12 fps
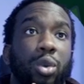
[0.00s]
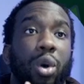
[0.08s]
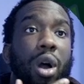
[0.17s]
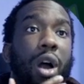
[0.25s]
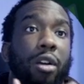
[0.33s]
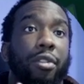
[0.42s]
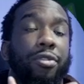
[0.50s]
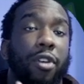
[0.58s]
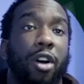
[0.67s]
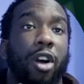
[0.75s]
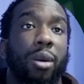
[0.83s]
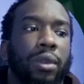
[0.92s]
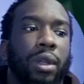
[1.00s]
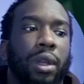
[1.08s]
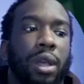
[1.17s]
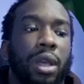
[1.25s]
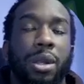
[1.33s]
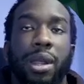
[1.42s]
our farm.
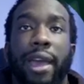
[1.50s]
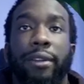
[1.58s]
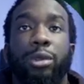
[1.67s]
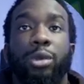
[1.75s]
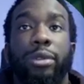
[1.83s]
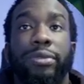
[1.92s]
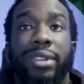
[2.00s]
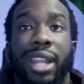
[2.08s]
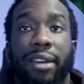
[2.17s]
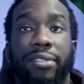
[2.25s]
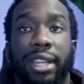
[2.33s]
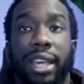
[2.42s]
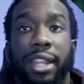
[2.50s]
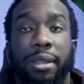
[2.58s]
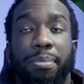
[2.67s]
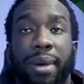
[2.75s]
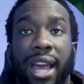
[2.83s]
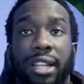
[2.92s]
And after we've navigated
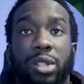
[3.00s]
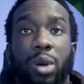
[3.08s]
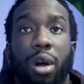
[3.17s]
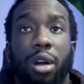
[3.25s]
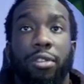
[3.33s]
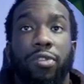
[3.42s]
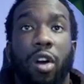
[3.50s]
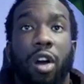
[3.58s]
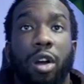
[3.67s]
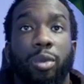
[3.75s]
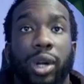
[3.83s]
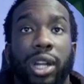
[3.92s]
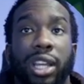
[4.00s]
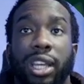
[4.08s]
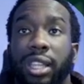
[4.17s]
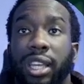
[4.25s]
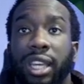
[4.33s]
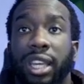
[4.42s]
back to our farm, we're gonna
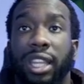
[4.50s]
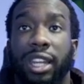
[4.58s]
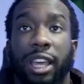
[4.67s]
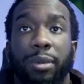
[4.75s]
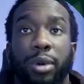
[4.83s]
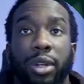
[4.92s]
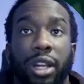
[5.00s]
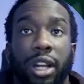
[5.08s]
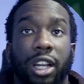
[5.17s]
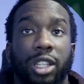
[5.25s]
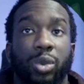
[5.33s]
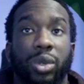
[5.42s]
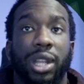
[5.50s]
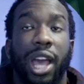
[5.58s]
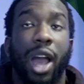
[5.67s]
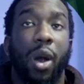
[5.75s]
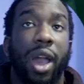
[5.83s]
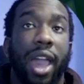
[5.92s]
click enable here because we
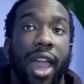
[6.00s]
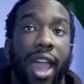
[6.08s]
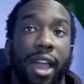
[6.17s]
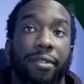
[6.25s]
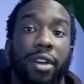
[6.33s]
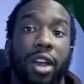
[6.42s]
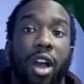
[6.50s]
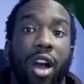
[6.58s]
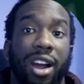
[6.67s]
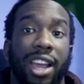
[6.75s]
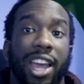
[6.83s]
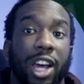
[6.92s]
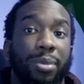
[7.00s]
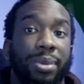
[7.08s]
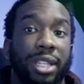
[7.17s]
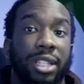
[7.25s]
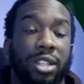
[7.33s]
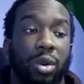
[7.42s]
now have our LP
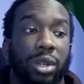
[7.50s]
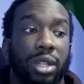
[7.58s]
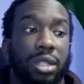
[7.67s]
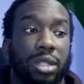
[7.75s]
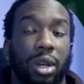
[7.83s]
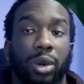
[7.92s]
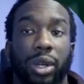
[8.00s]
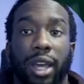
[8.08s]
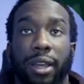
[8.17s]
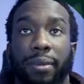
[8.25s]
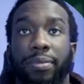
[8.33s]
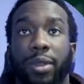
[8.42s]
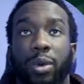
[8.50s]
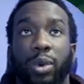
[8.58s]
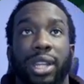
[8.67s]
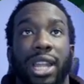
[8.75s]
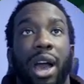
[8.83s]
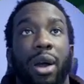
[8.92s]
tokens. Okay, we
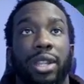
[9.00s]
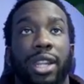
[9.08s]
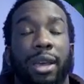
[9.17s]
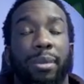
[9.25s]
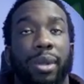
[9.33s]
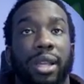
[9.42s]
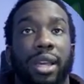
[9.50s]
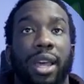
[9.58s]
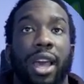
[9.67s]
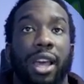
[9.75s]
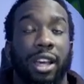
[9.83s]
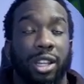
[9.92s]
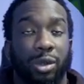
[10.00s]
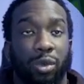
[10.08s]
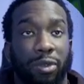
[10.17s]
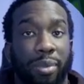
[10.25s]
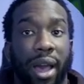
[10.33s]
can now enable it because we've